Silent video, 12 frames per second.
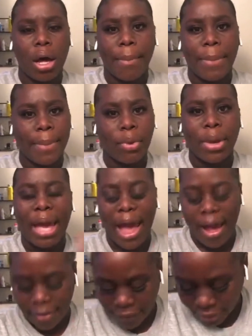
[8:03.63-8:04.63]
baby,
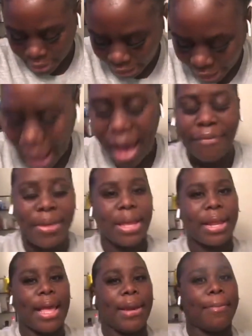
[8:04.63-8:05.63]
they have
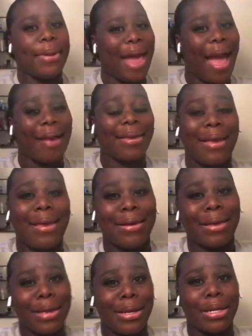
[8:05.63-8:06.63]
it in black
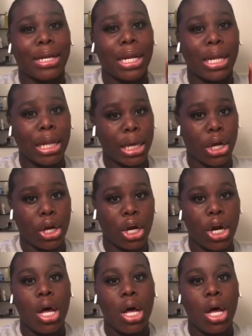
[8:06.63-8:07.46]
and in clear.